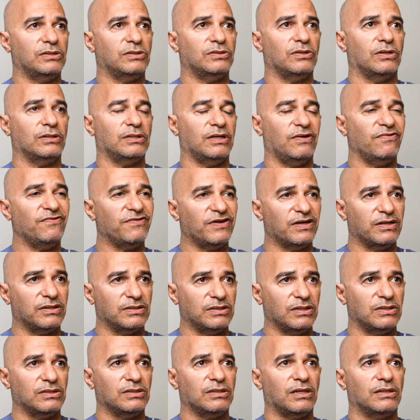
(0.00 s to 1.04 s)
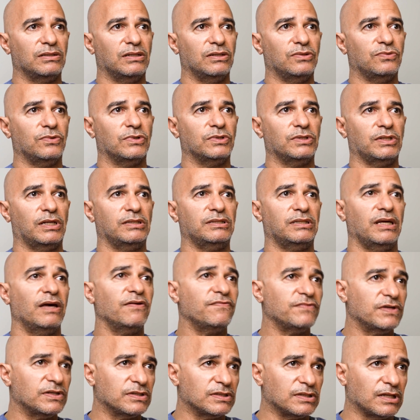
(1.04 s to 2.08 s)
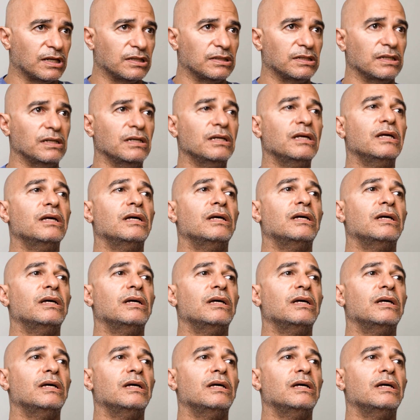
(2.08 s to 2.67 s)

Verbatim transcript: It's not an efficacy study. It was a safety study.